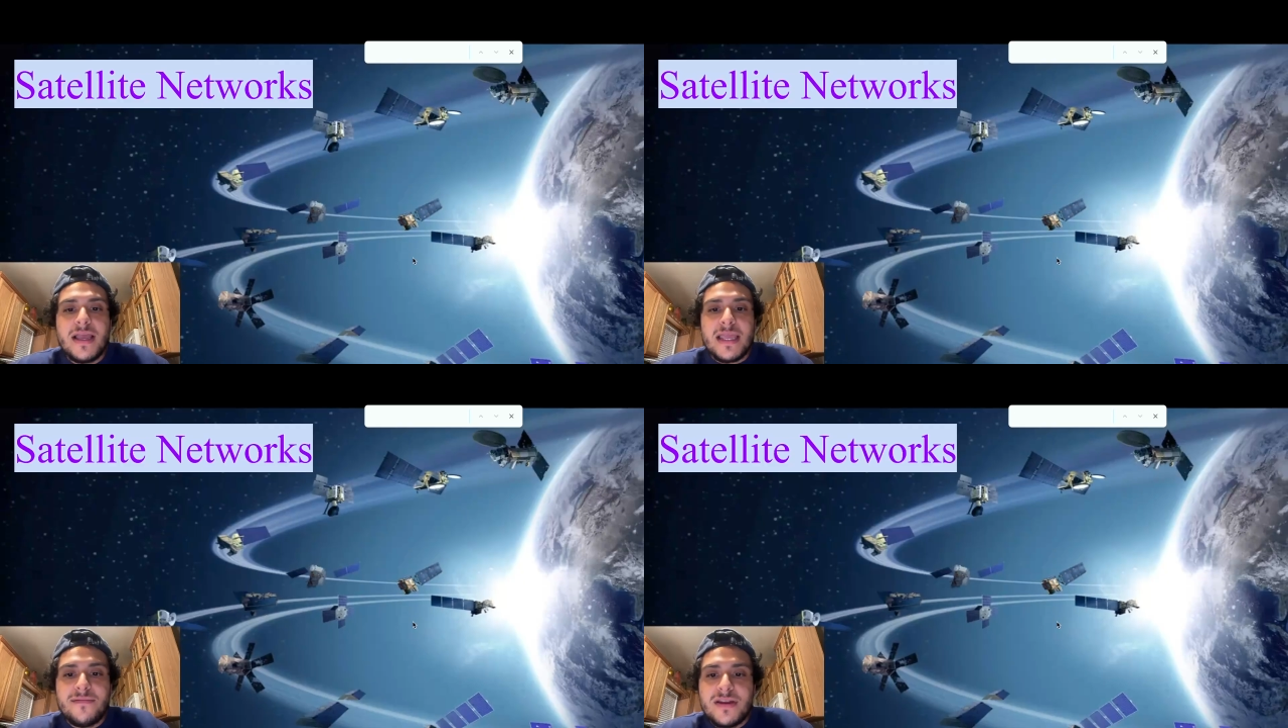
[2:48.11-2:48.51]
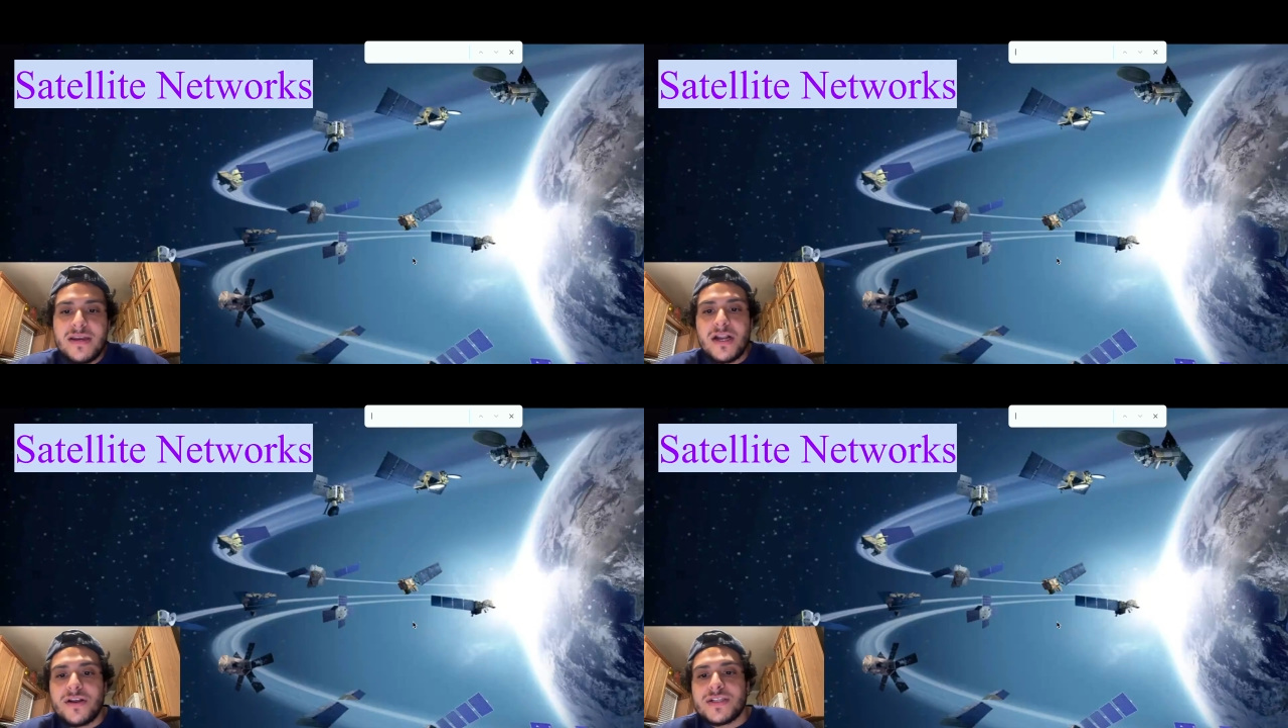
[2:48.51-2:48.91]
even in
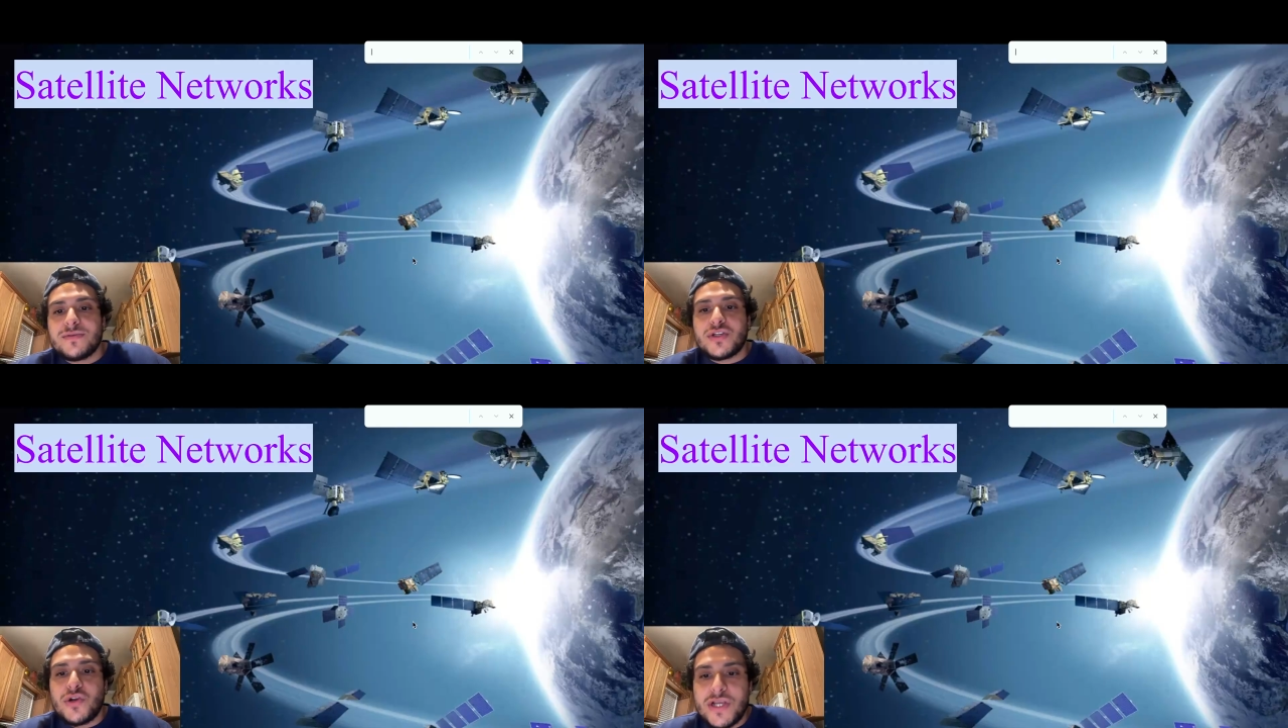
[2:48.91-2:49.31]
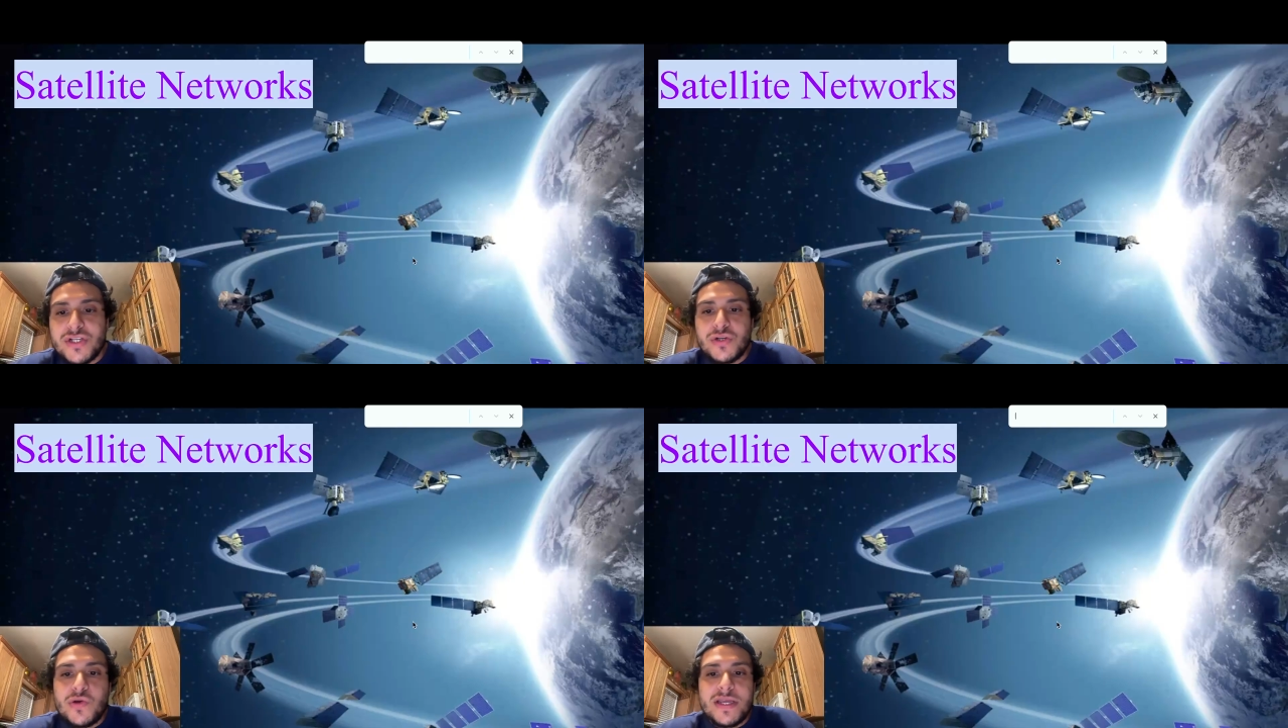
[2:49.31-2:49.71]
areas with
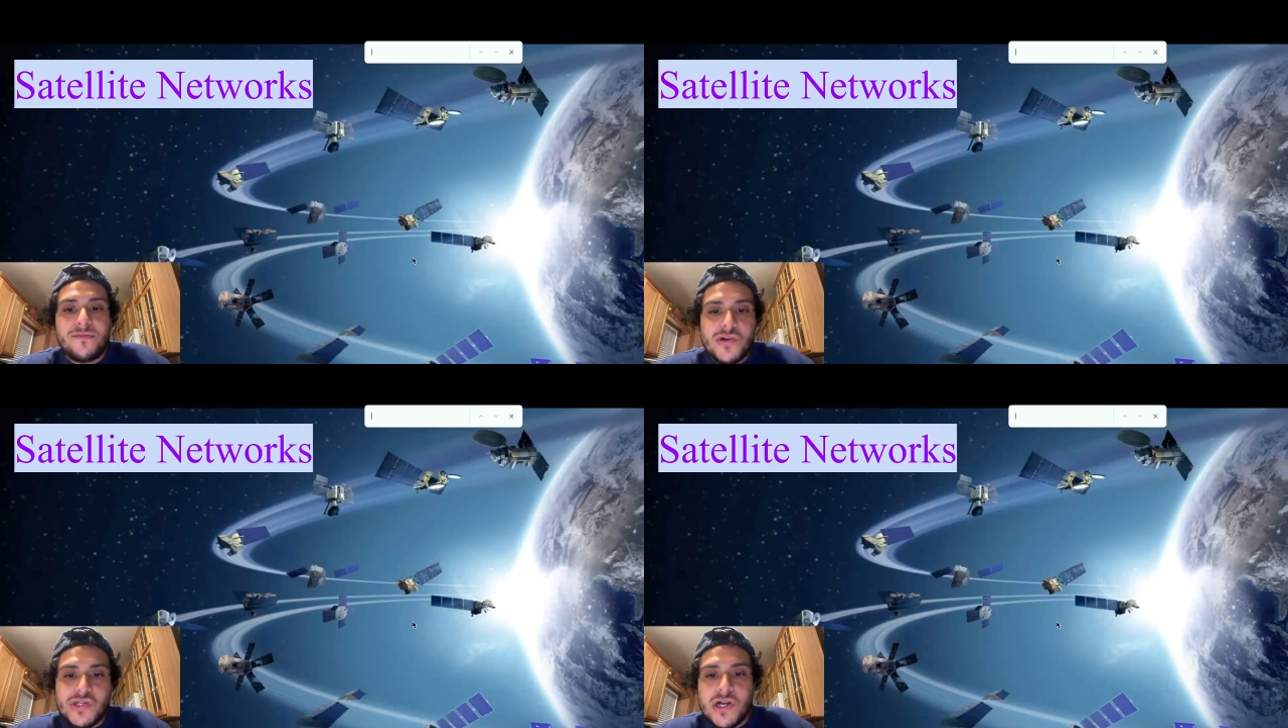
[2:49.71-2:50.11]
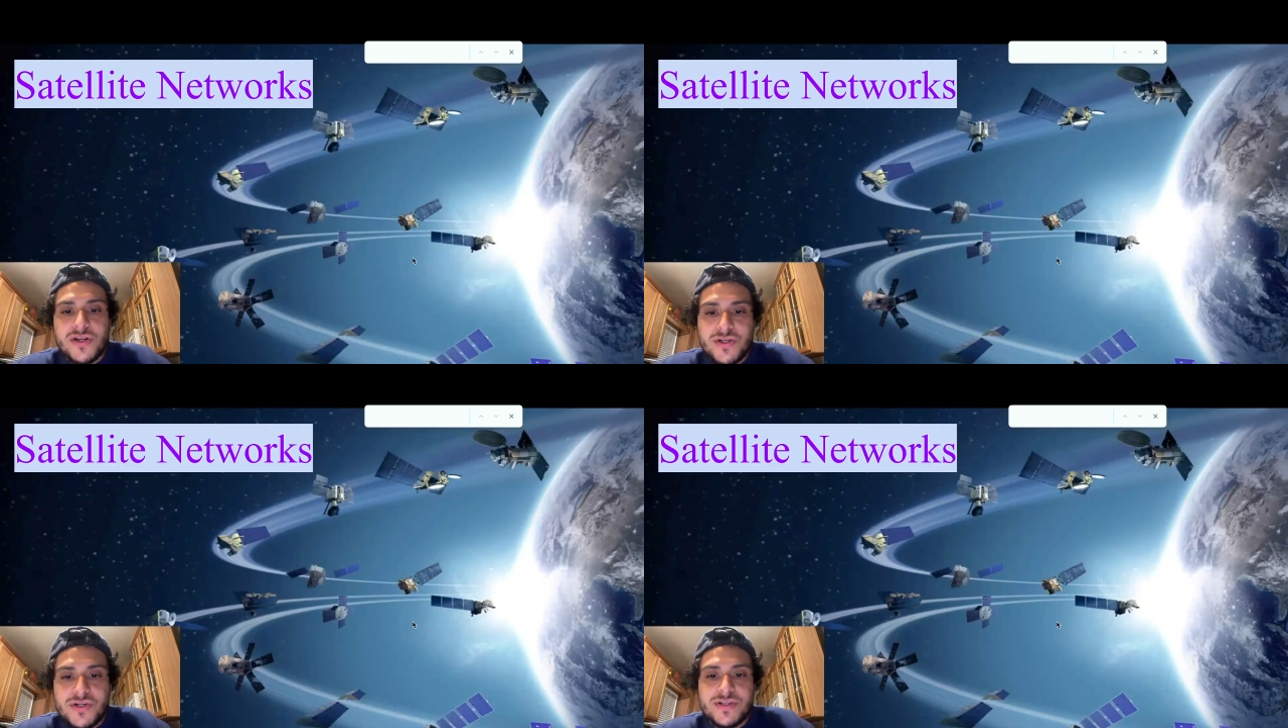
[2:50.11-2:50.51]
traditional
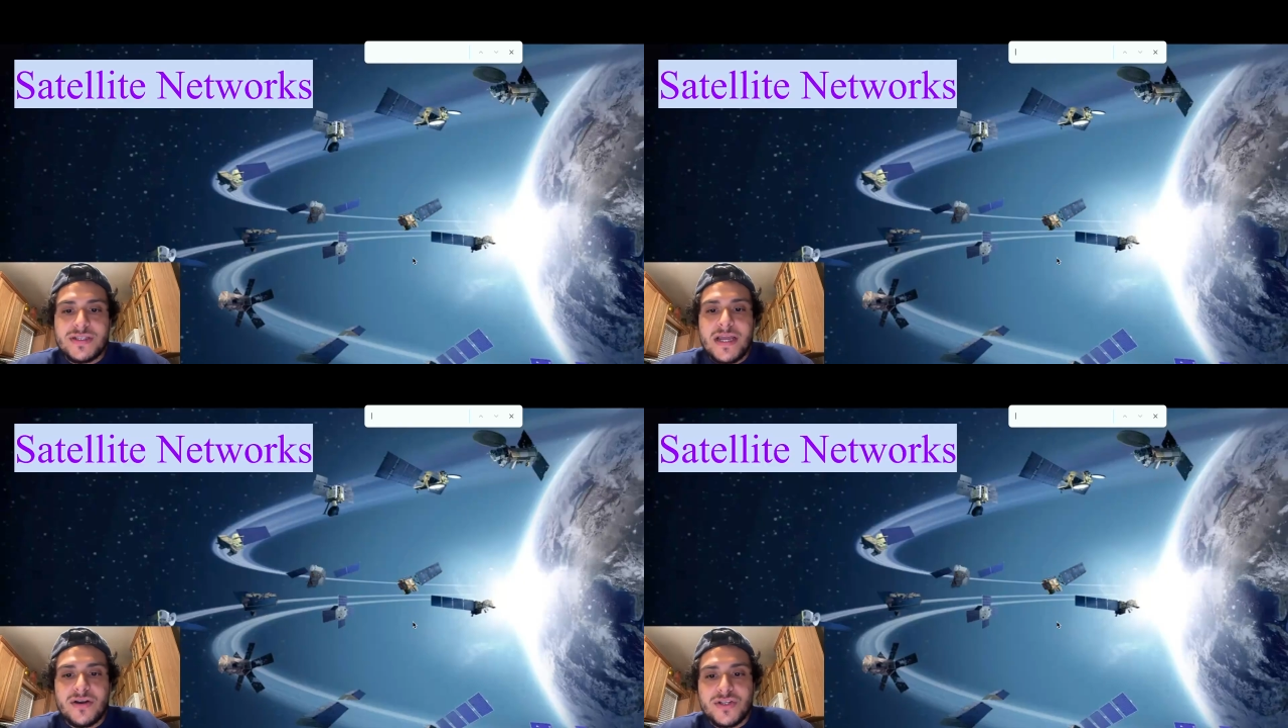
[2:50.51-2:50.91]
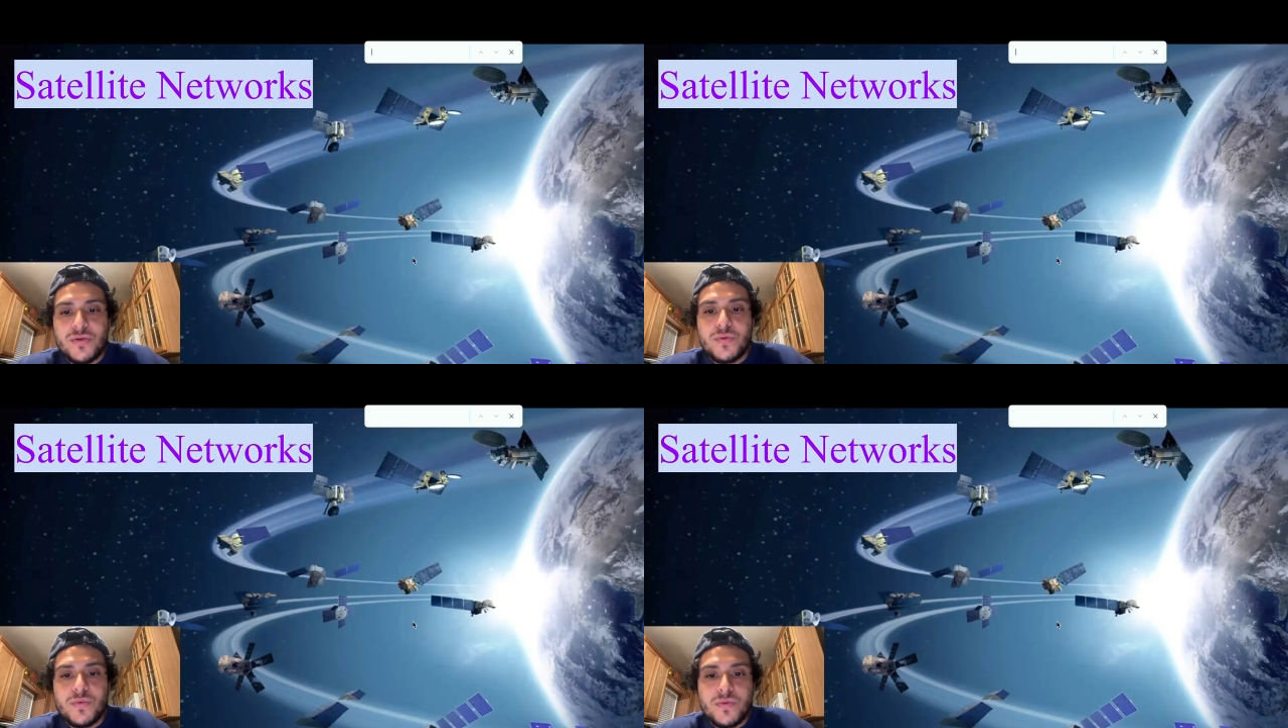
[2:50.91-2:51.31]
infrastructures that are too